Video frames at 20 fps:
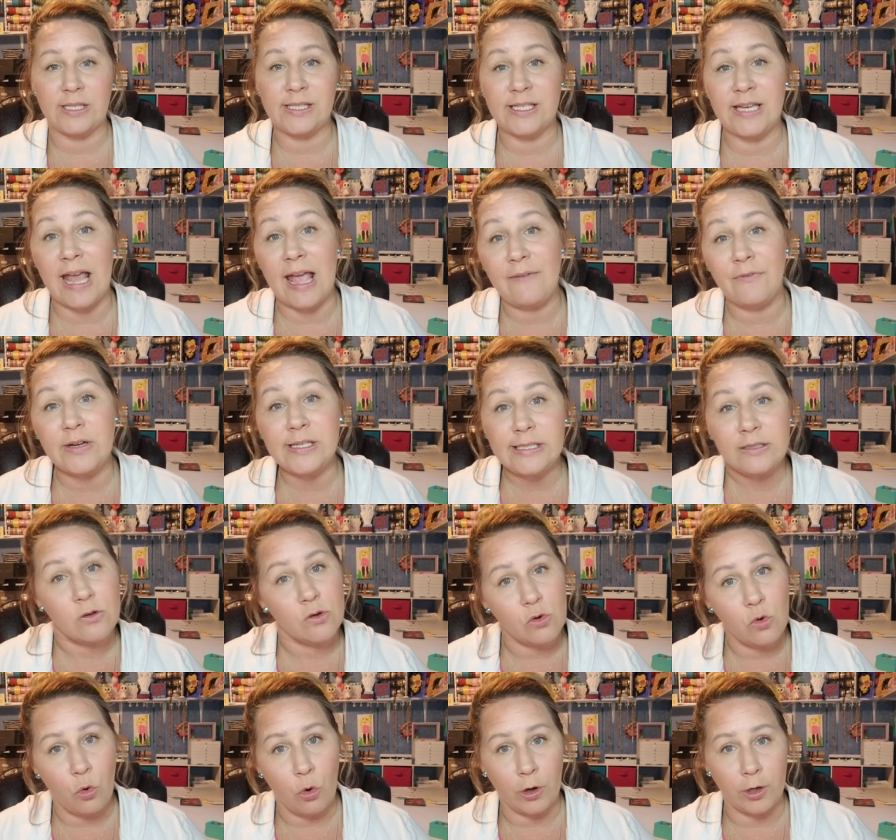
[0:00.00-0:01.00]
And every single
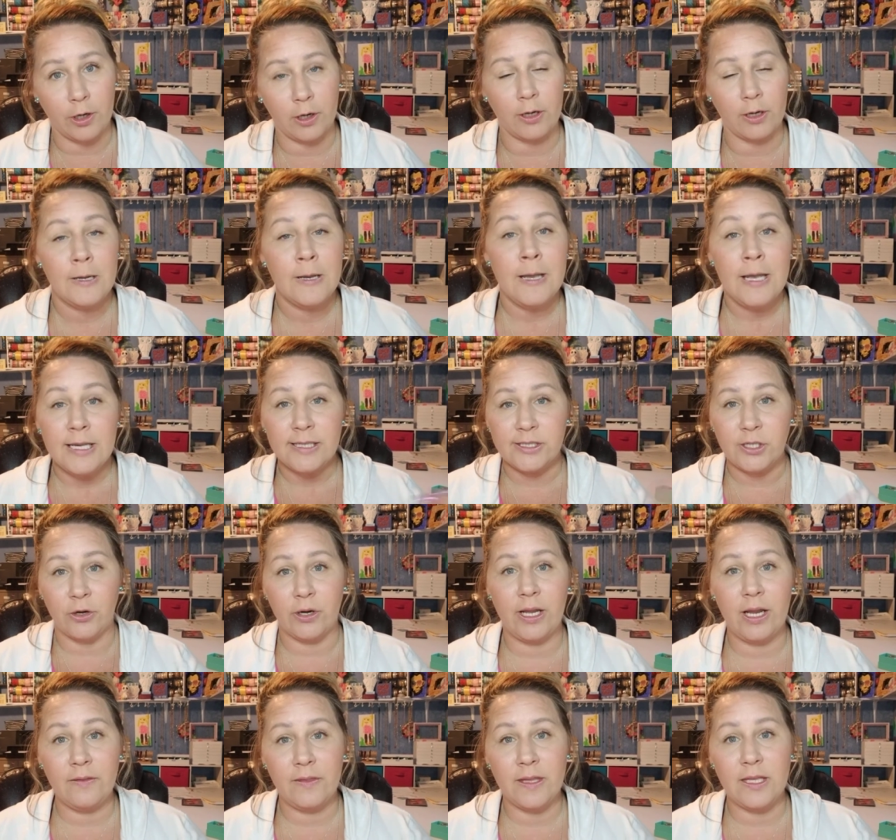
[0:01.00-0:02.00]
quarter,
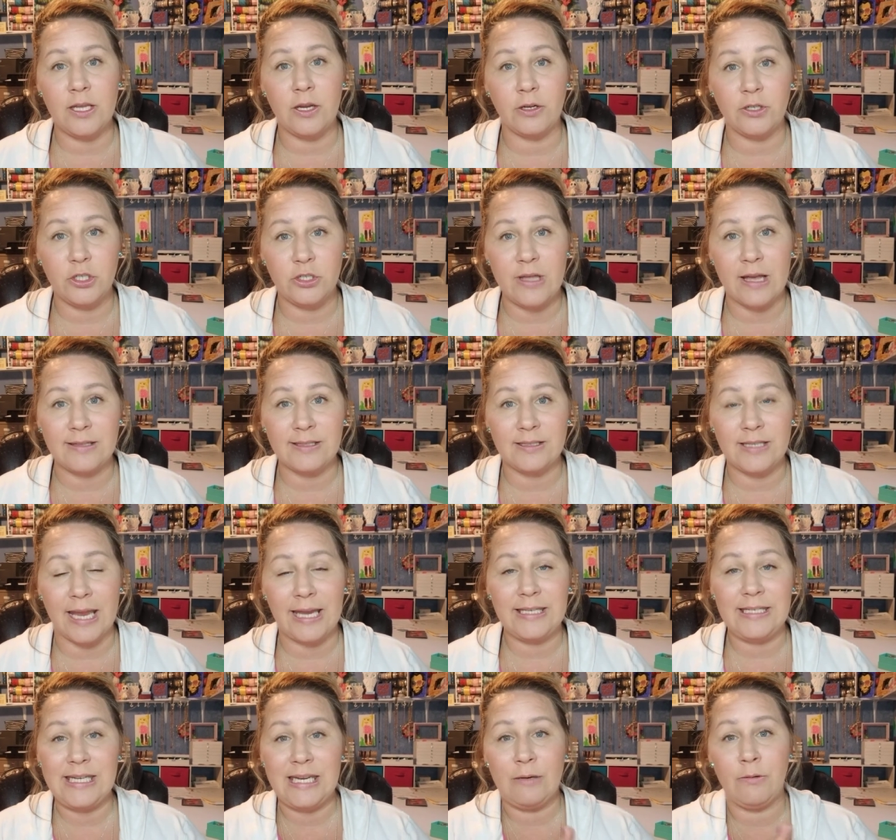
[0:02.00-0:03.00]
starting in the year two thousand
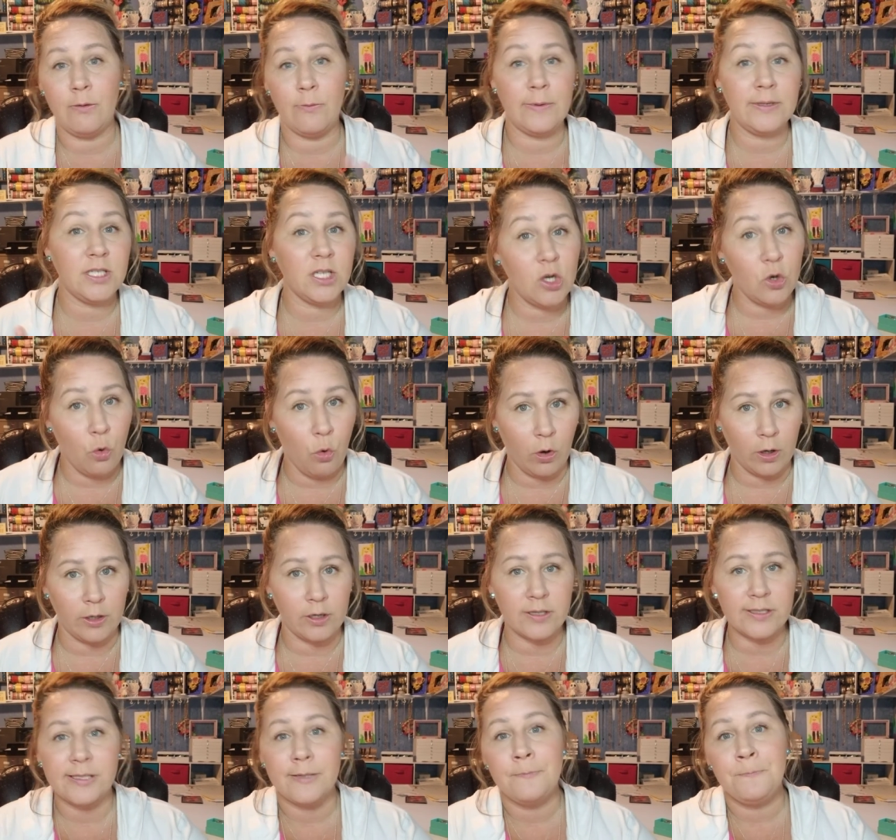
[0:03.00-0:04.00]
nineteen, we went to
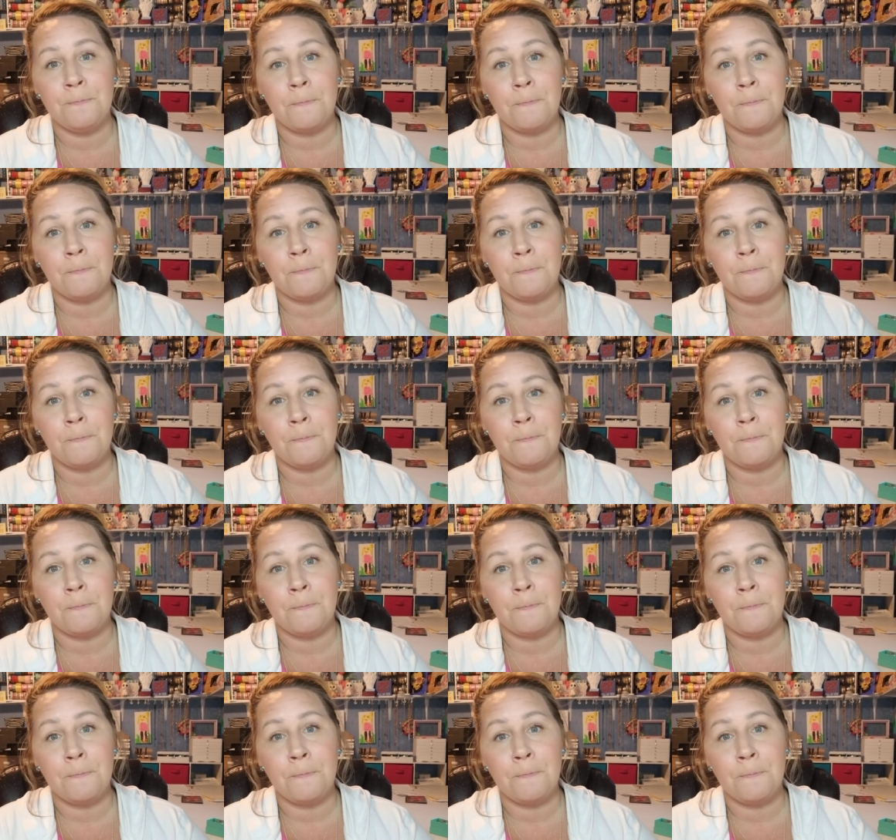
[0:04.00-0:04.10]
quarters.